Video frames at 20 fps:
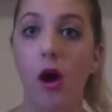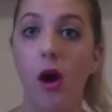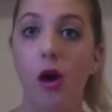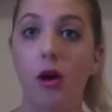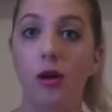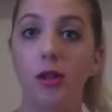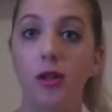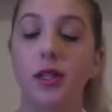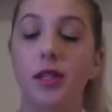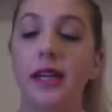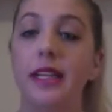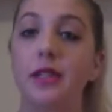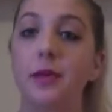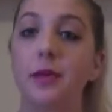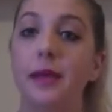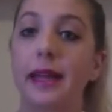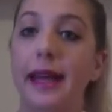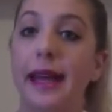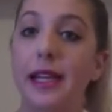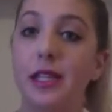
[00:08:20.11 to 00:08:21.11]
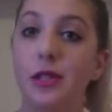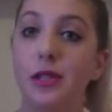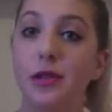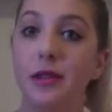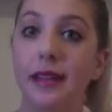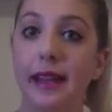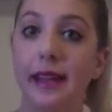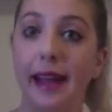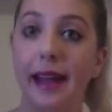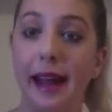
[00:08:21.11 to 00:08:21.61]
All trains were
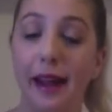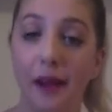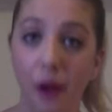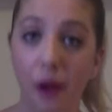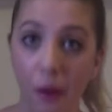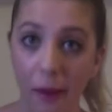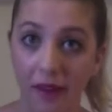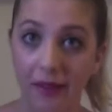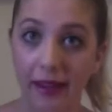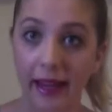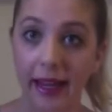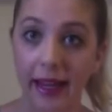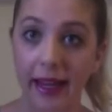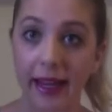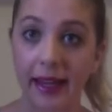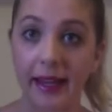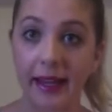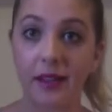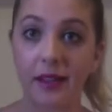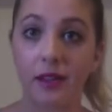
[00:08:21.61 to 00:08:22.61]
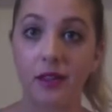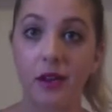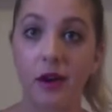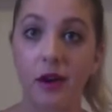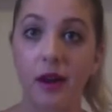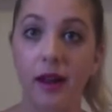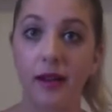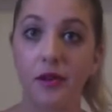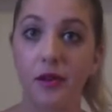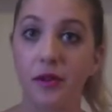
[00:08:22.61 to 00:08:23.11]
cancelled and I had no way of getting into
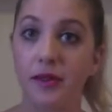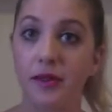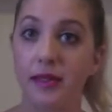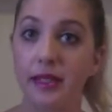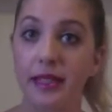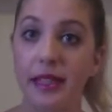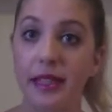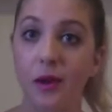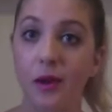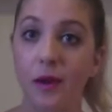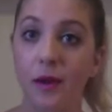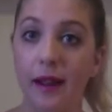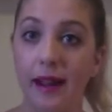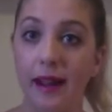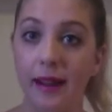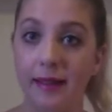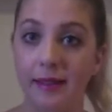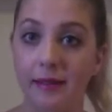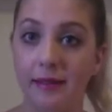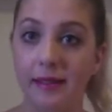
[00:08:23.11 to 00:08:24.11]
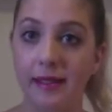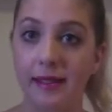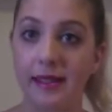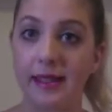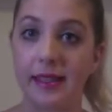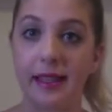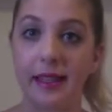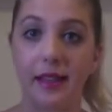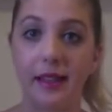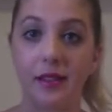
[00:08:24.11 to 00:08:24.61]
the city or out of the
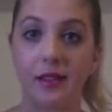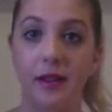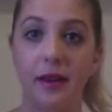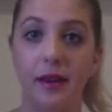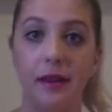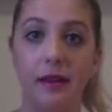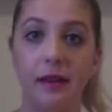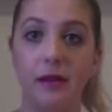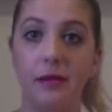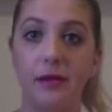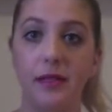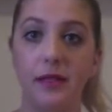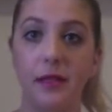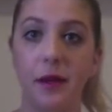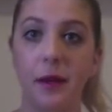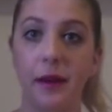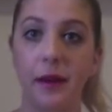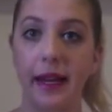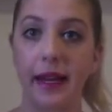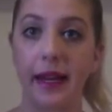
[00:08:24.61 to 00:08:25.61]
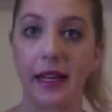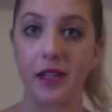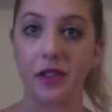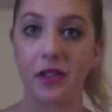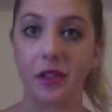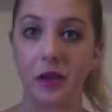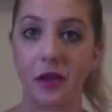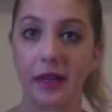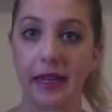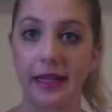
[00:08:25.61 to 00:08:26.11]
city. So there was no getting
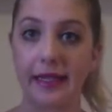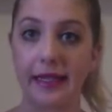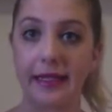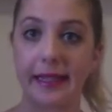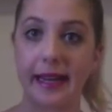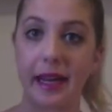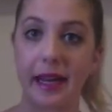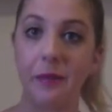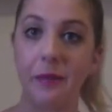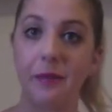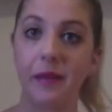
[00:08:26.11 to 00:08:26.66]
to uni today.